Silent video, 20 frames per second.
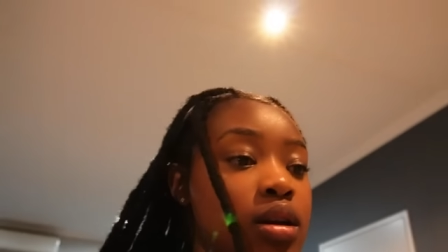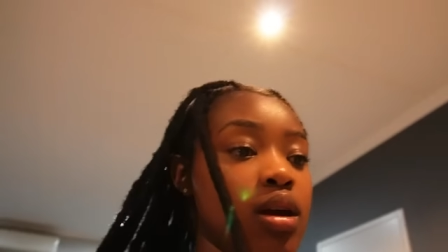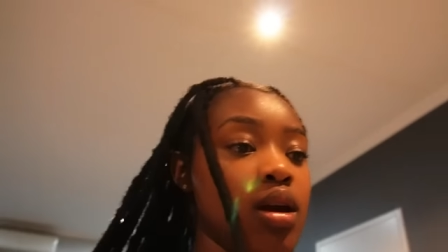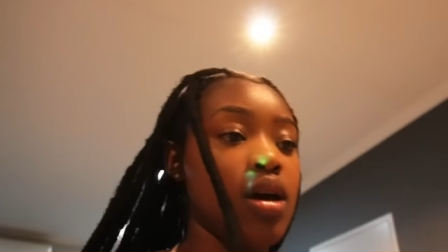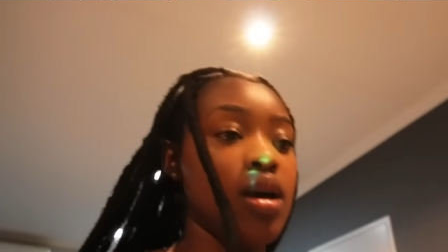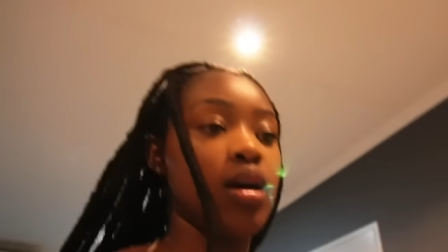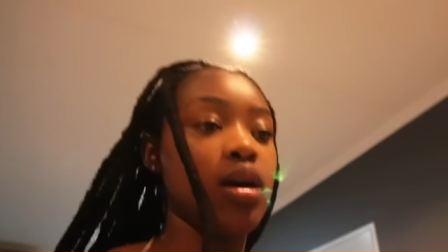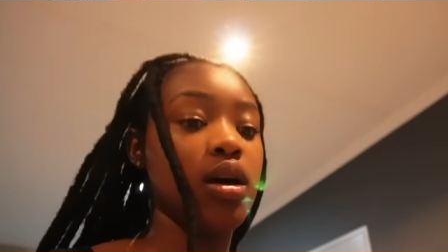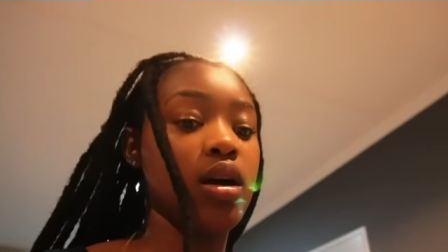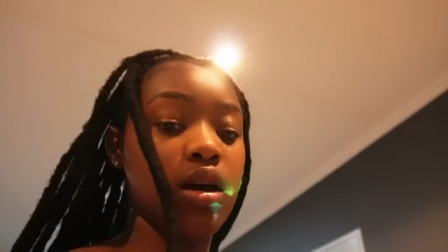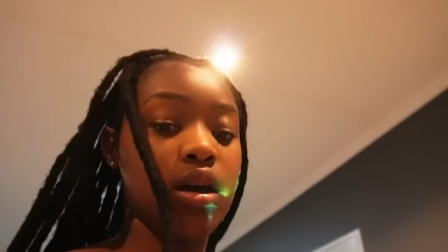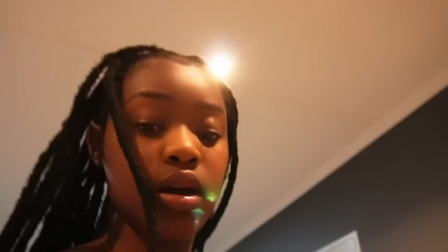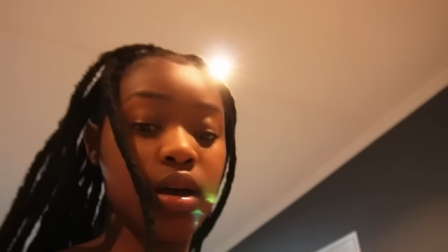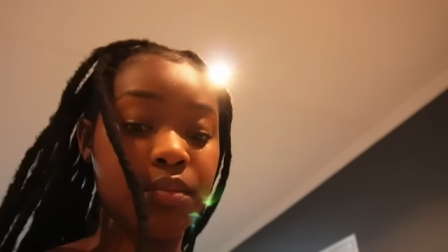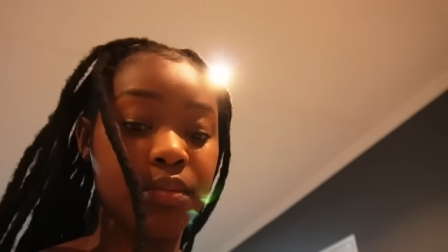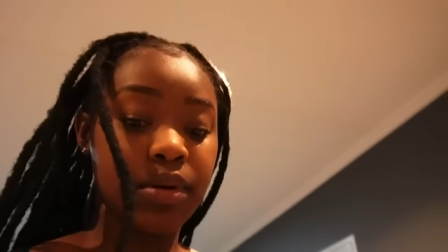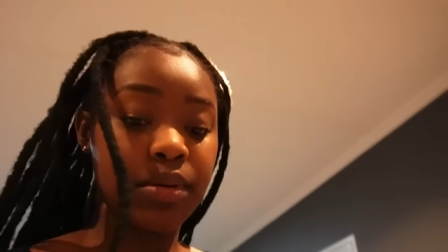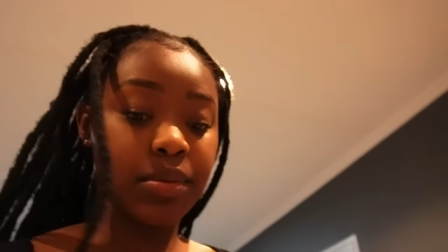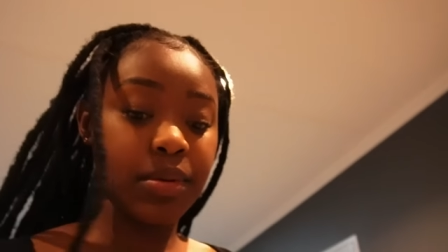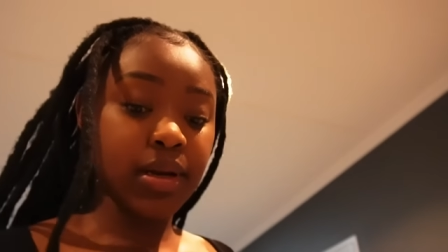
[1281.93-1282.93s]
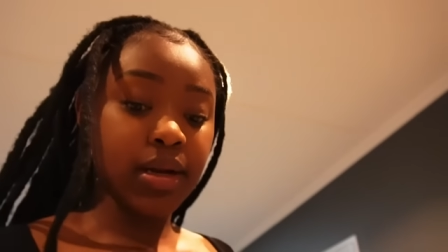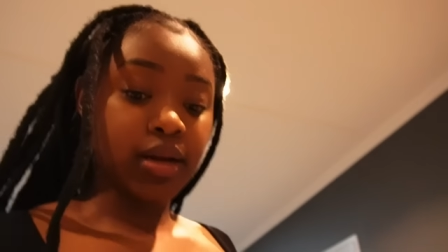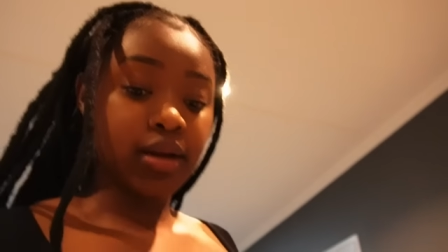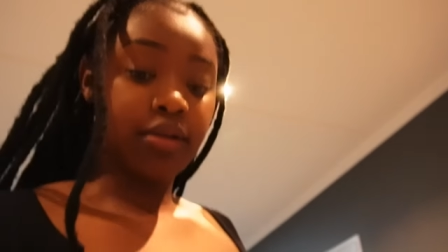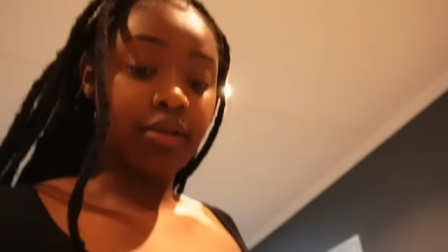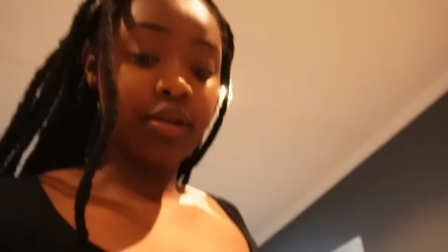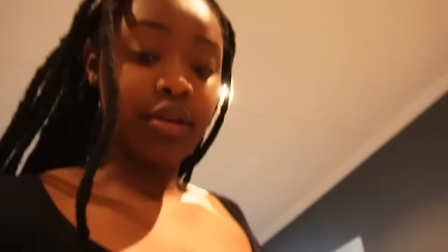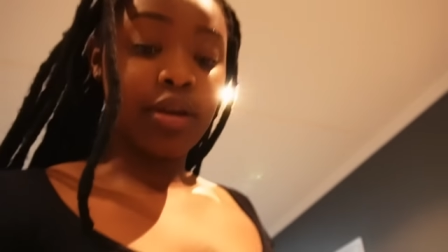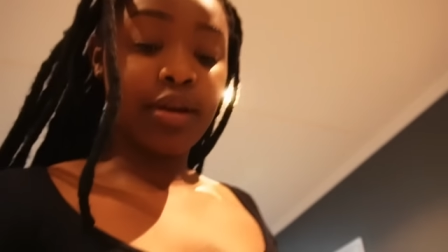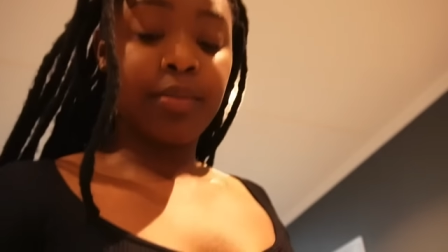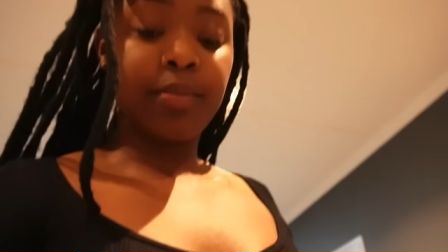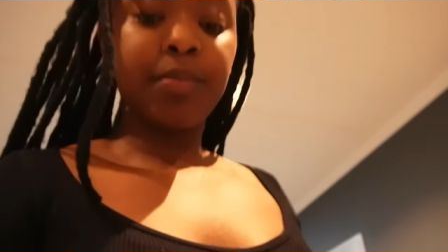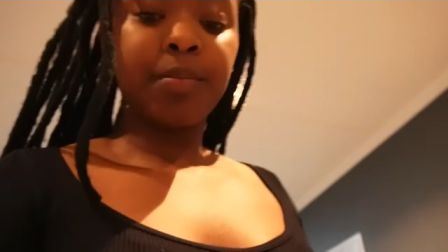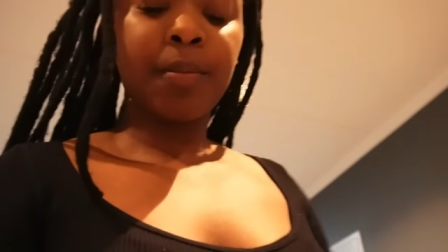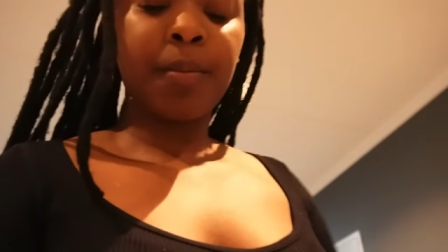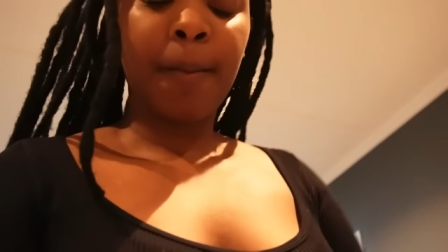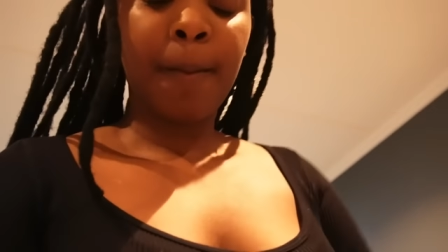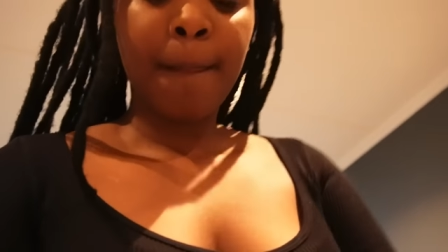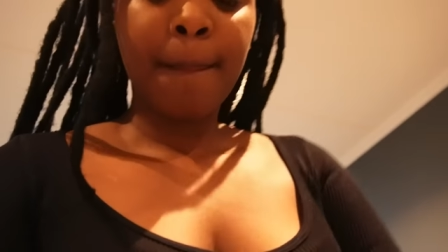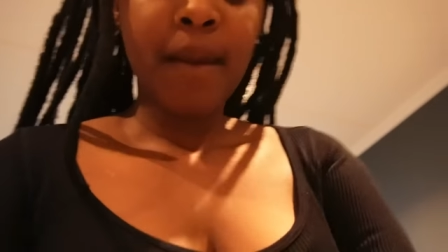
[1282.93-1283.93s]
Yeah, I'm a bit hungry.
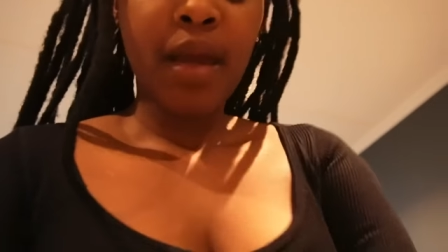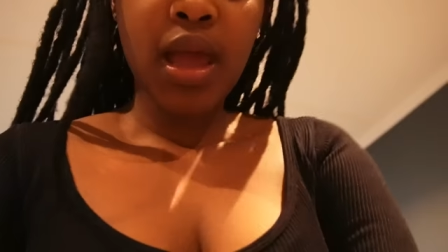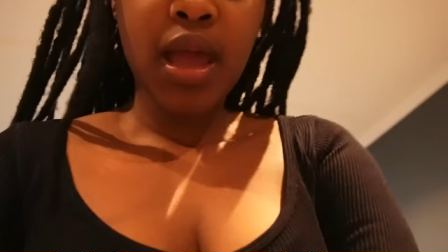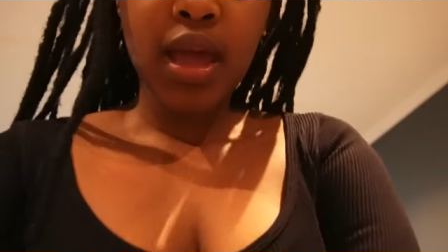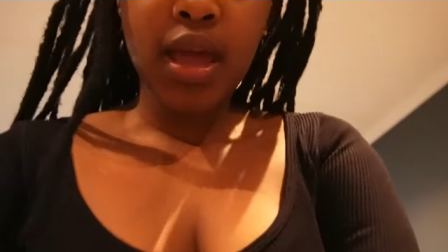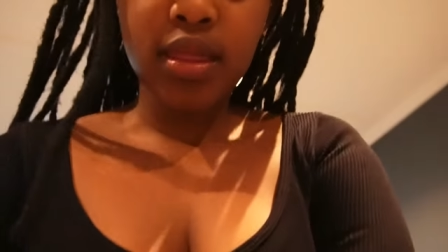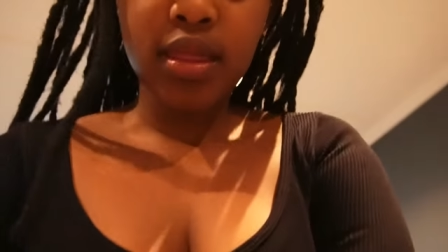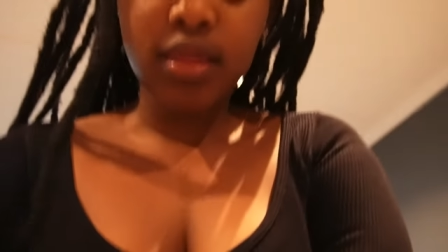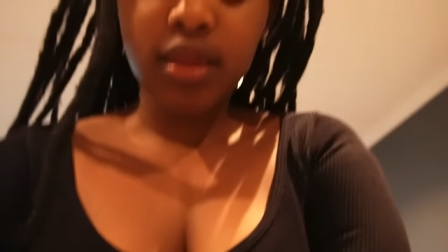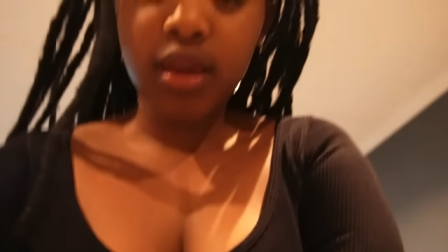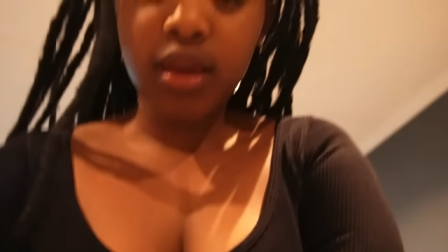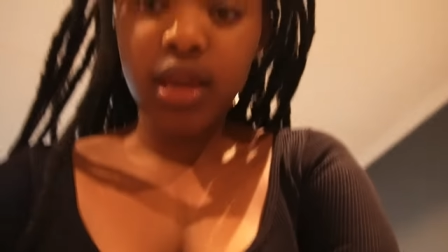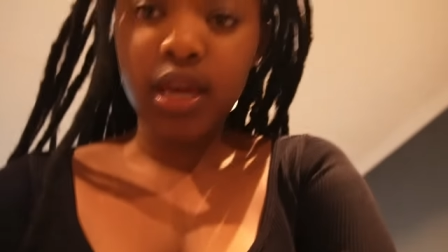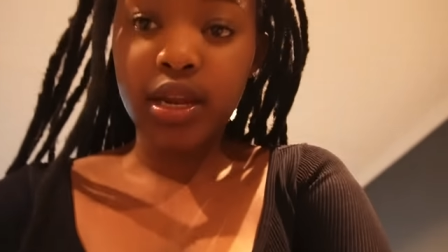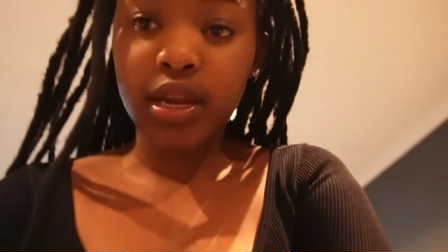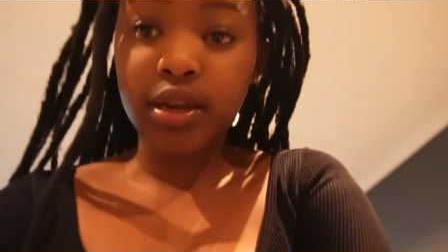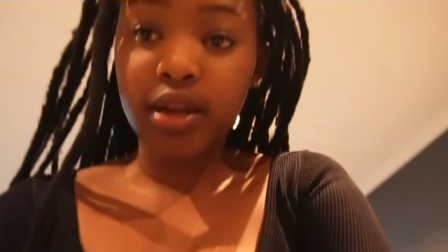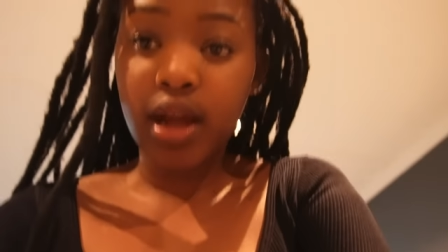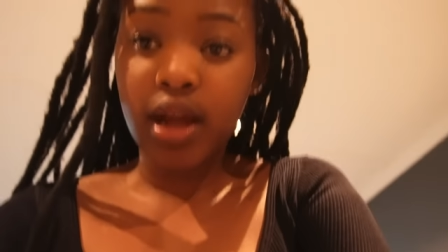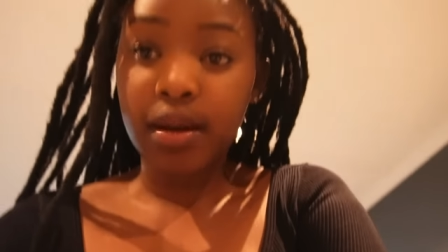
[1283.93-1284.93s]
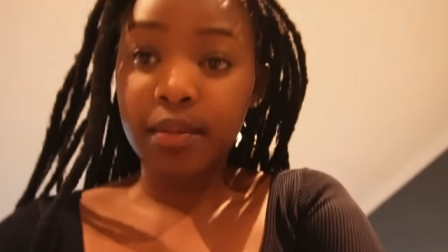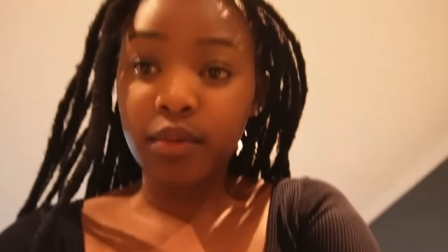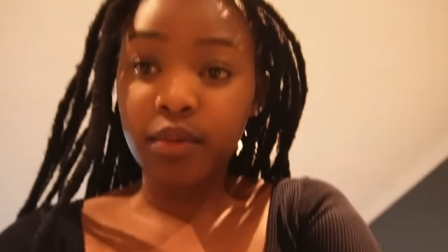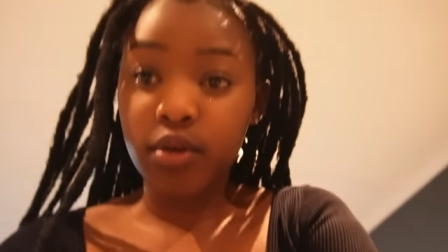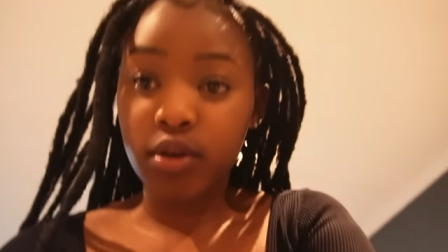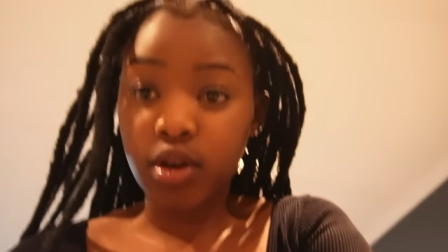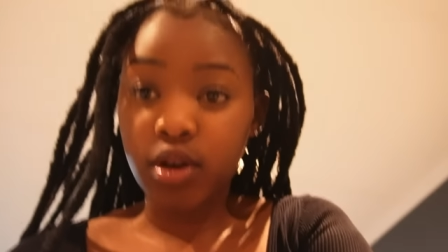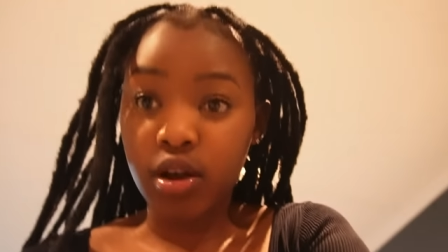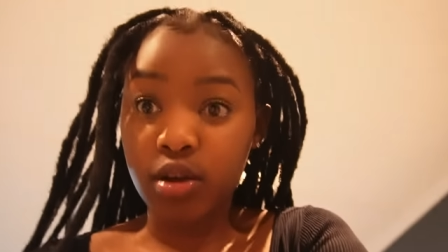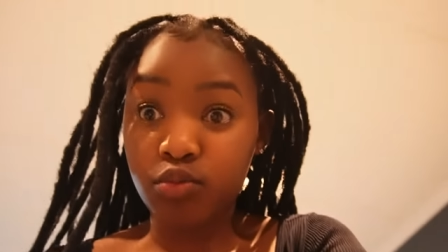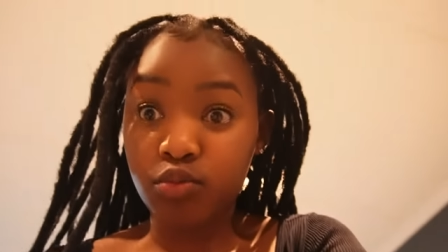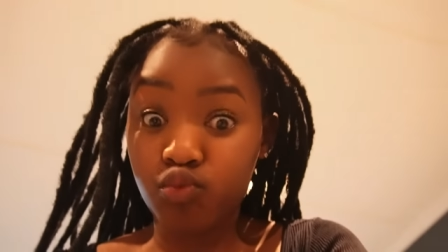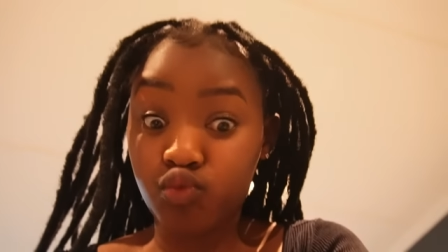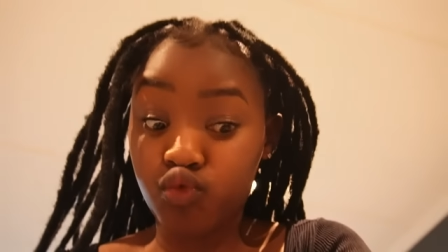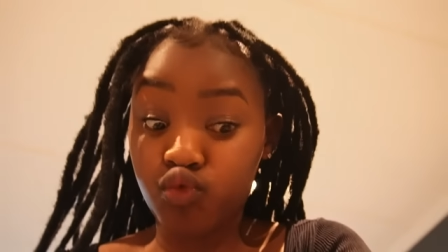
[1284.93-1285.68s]
And then I'm gonna,